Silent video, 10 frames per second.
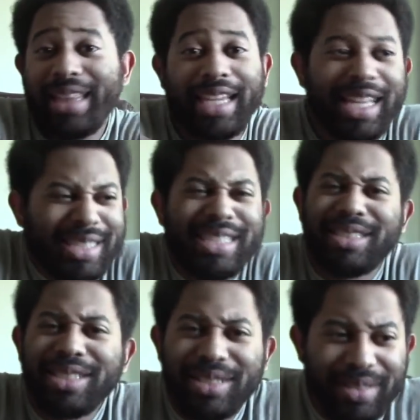Like,
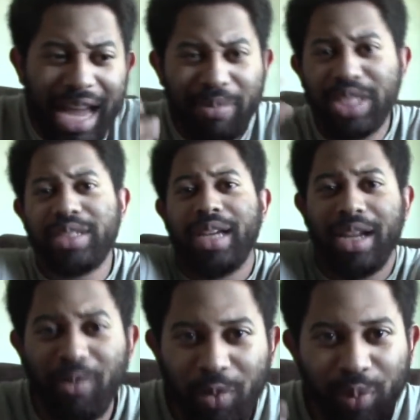I'm just
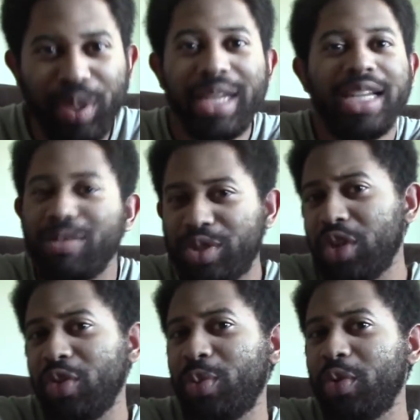repeating
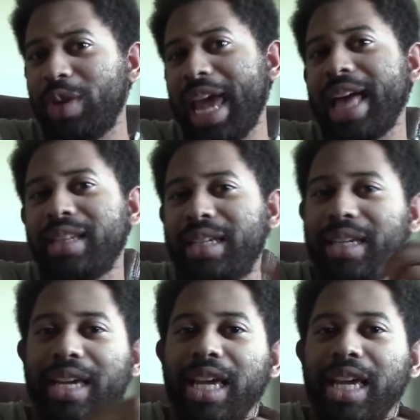observable reality.